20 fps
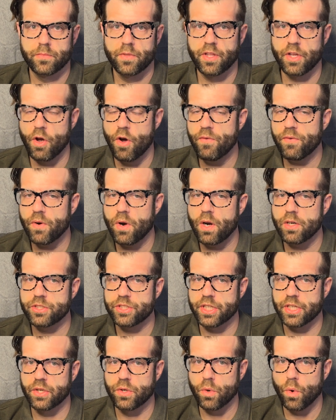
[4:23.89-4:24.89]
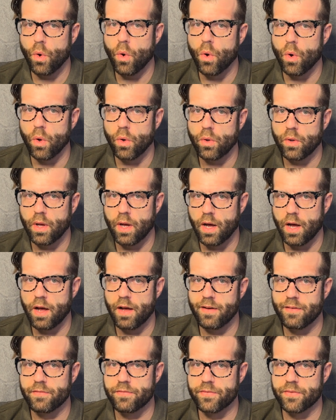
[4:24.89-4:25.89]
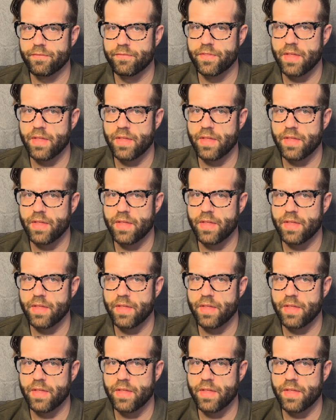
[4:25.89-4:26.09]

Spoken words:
The overarching goal of